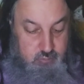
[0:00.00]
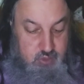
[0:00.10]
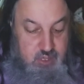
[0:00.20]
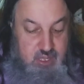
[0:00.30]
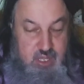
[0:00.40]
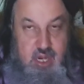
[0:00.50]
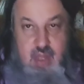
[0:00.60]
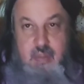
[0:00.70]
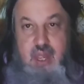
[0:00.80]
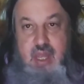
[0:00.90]
And get
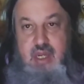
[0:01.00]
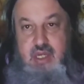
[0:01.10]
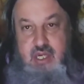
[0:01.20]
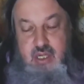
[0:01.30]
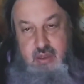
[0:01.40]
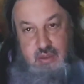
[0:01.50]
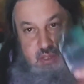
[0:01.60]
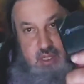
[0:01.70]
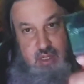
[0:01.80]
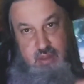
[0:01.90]
out of the package here.
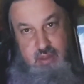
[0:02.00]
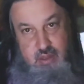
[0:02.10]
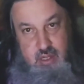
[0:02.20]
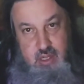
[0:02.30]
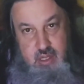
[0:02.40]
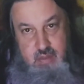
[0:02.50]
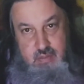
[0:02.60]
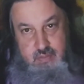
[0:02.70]
And here you go.